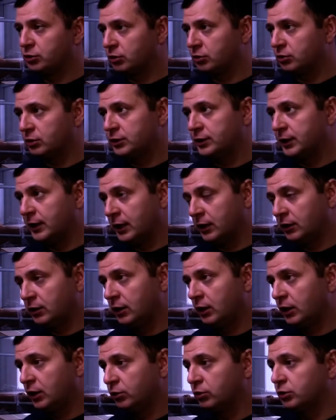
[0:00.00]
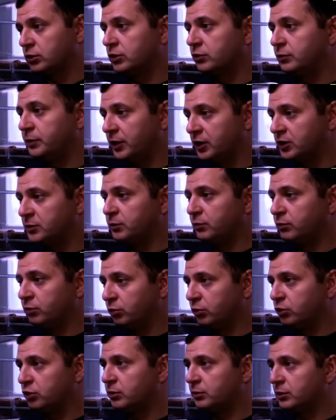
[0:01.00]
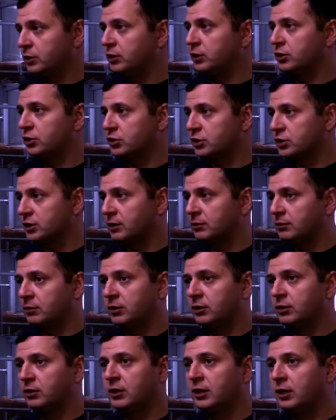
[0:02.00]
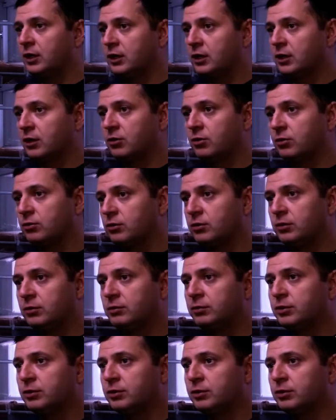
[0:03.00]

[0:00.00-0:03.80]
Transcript: We have received 500 calves. In the future, they will grow into cows and